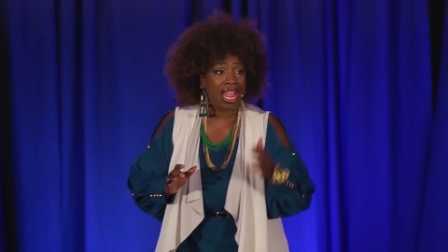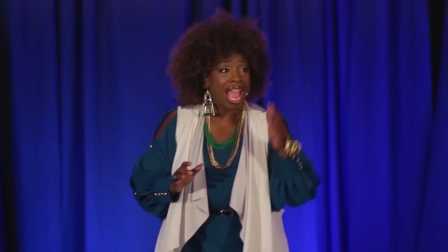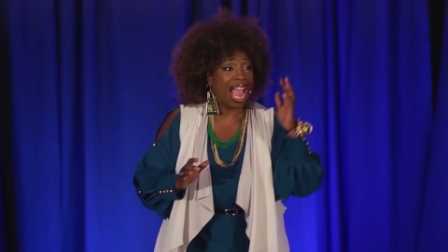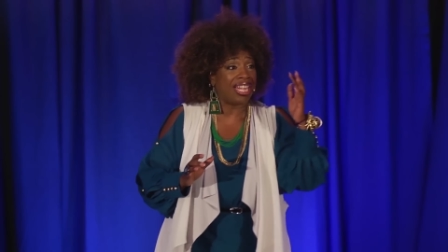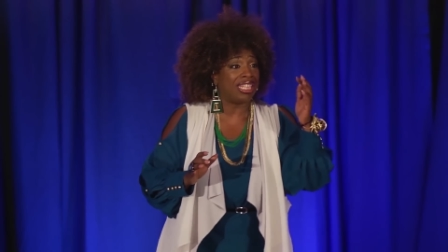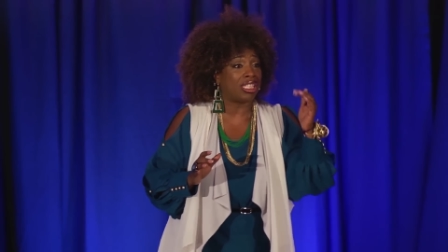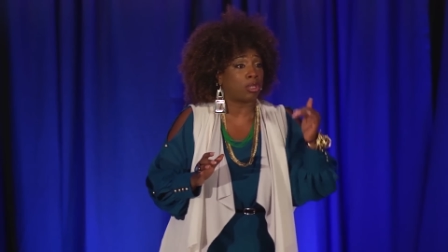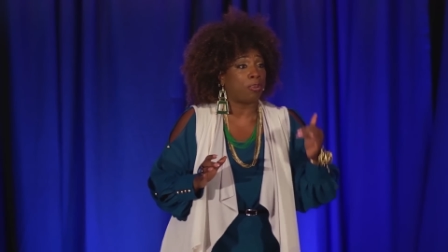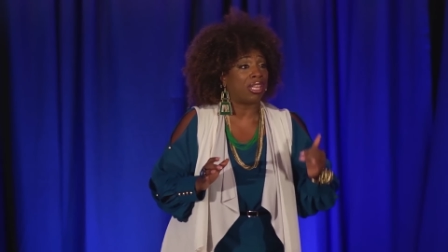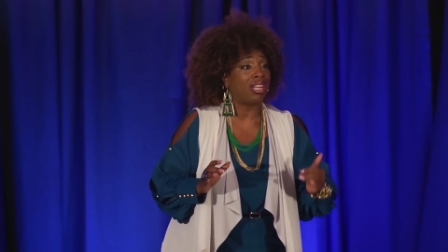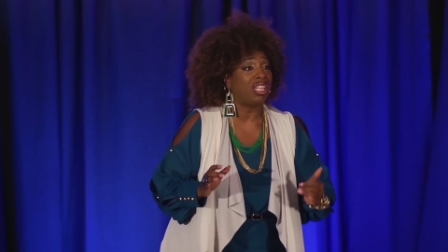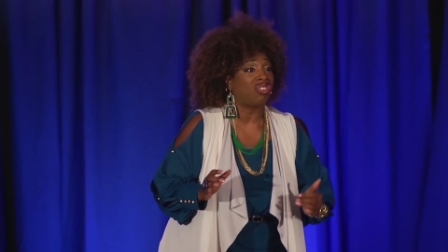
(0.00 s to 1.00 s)
I need to
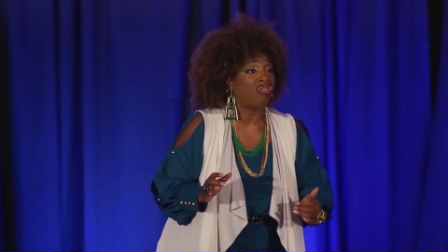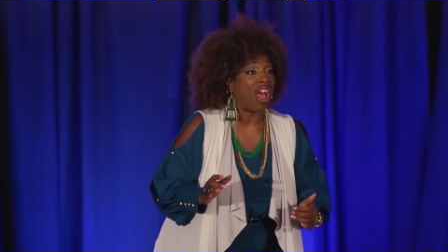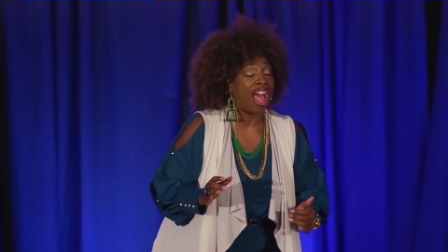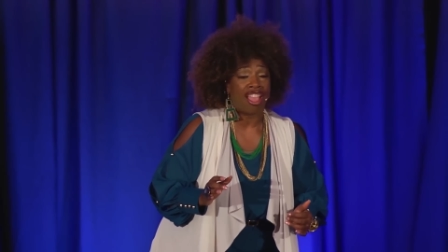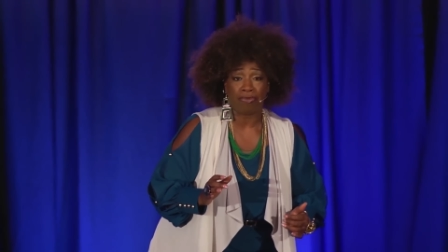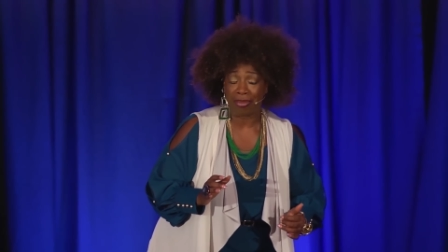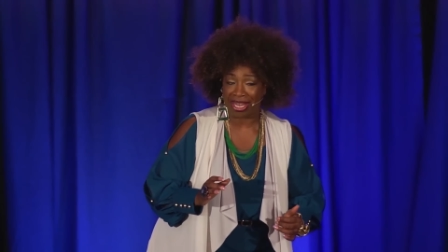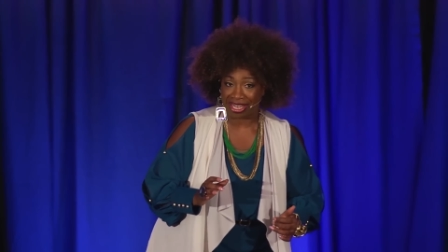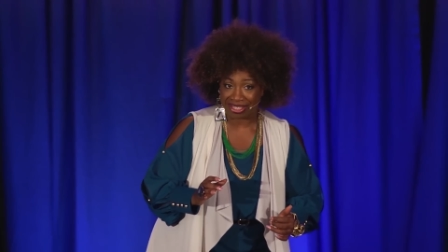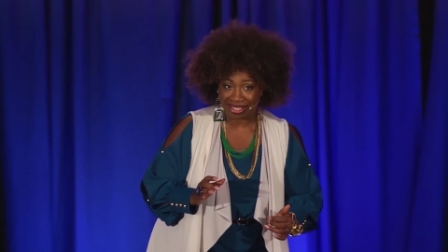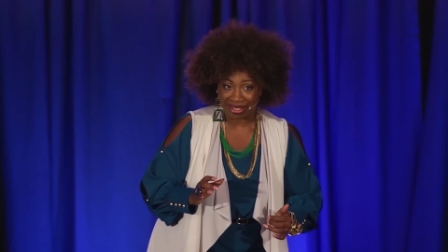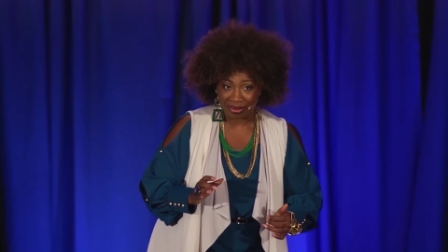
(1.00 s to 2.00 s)
speak at least five
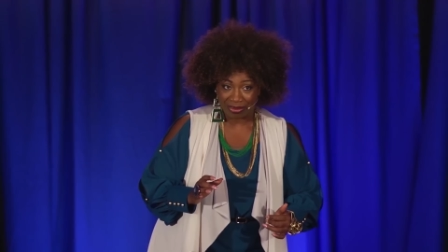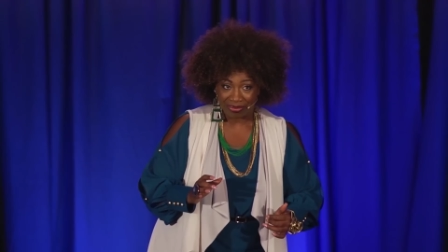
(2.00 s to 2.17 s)
minutes.